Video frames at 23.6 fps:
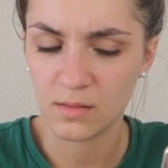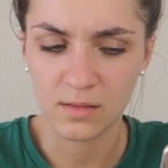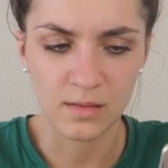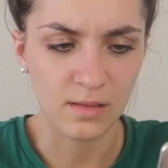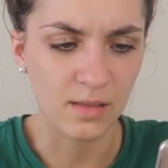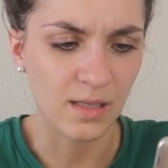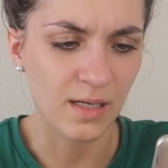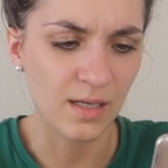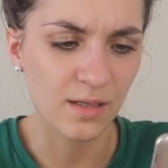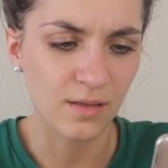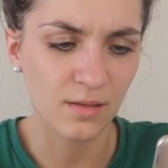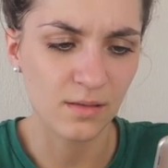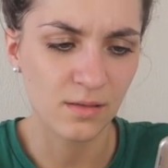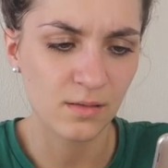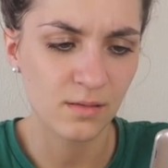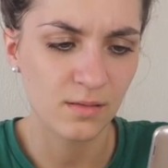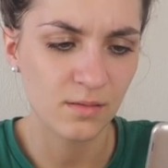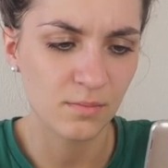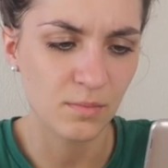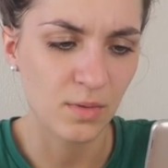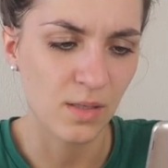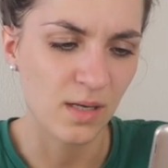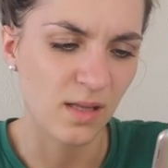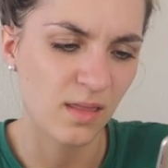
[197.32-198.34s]
Liar.
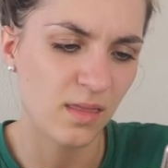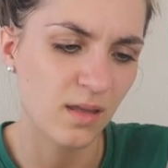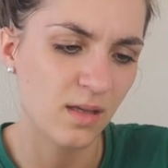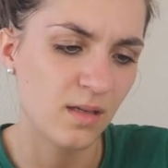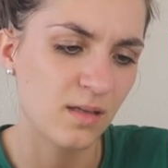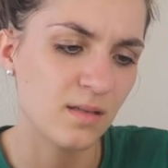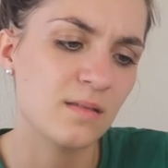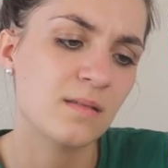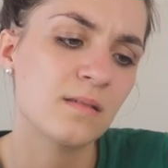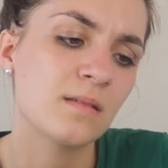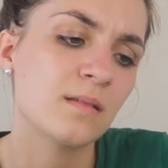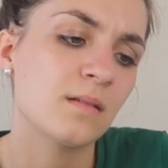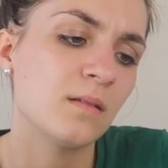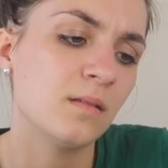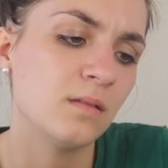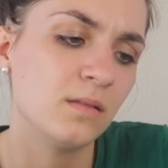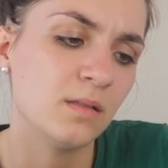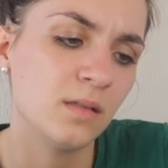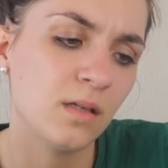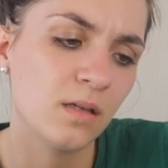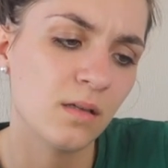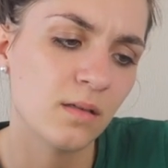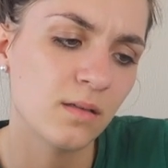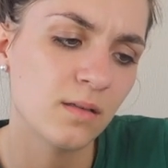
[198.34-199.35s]
But I think it's
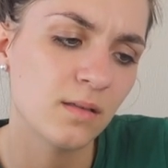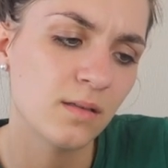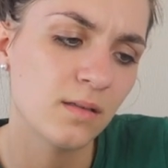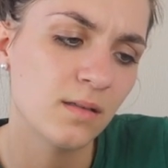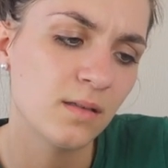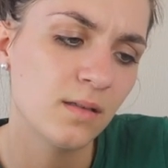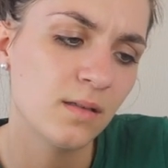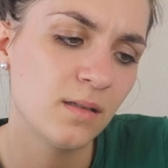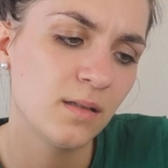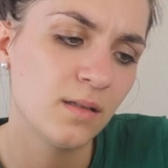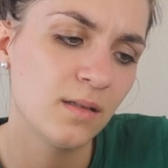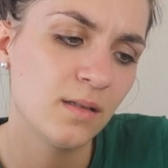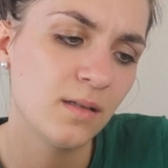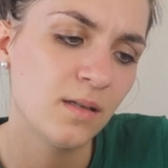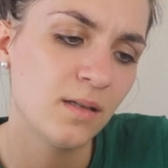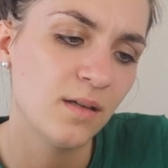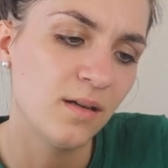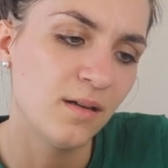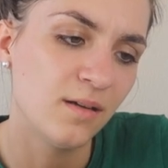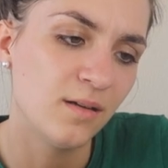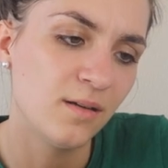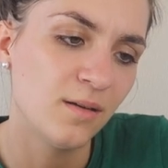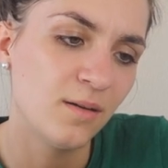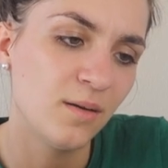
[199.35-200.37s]
liar.
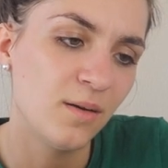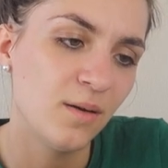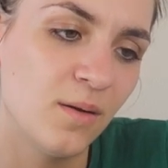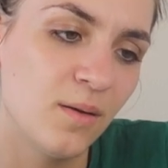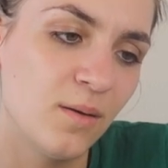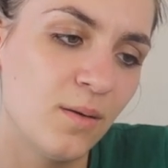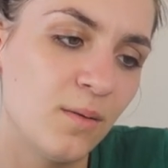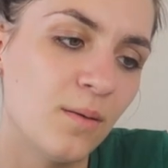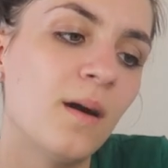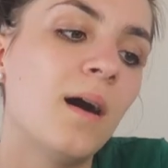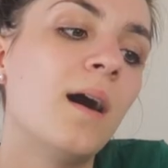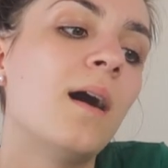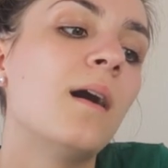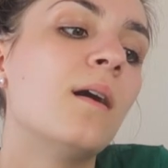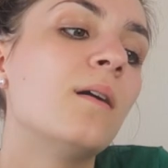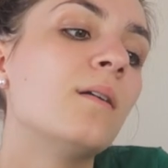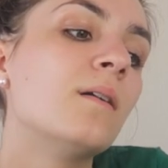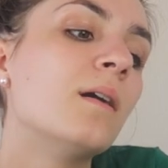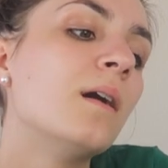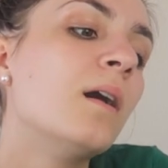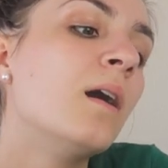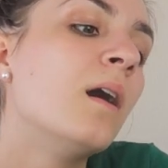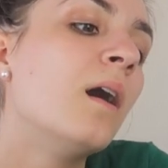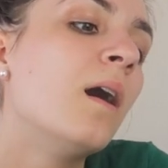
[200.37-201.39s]
Wow.